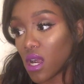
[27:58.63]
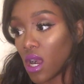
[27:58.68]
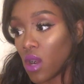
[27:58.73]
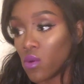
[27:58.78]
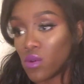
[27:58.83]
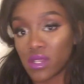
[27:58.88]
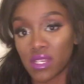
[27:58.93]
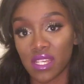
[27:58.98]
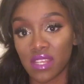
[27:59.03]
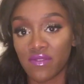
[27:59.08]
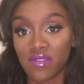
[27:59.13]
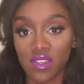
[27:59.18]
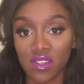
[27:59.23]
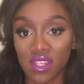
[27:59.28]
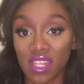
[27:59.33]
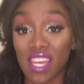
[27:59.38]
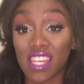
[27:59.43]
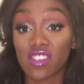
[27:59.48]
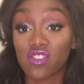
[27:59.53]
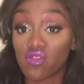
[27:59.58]
even
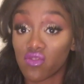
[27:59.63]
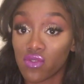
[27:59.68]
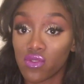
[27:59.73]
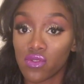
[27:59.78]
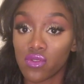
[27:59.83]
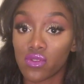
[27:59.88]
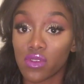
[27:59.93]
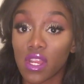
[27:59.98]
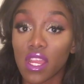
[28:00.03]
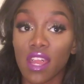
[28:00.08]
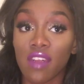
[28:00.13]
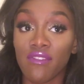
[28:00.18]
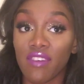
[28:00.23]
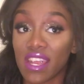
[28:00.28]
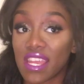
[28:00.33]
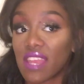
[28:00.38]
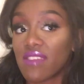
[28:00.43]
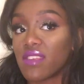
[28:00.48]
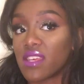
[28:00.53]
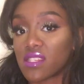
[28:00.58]
do that. That's cruel. If
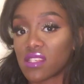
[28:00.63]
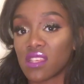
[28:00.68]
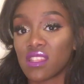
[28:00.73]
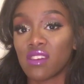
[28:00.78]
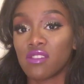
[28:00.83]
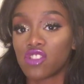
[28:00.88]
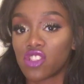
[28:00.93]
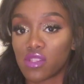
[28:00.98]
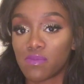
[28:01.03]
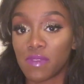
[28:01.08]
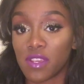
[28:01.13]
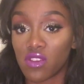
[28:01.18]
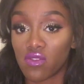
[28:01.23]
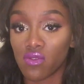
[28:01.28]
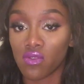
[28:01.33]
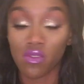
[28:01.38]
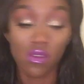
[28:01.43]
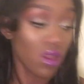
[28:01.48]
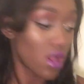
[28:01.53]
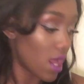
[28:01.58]
I gave that to her, that would just be
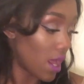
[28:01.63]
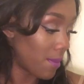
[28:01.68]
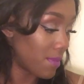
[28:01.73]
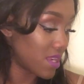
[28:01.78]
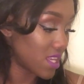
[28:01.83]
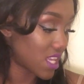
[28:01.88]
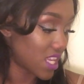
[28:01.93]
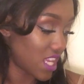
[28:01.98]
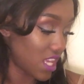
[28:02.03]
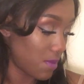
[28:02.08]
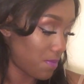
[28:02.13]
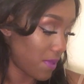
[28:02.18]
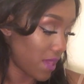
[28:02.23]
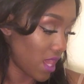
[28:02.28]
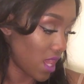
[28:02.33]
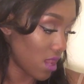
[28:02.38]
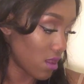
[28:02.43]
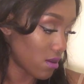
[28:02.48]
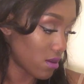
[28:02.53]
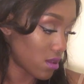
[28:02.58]
cruel. I'm going to keep
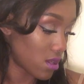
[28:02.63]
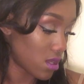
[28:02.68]
it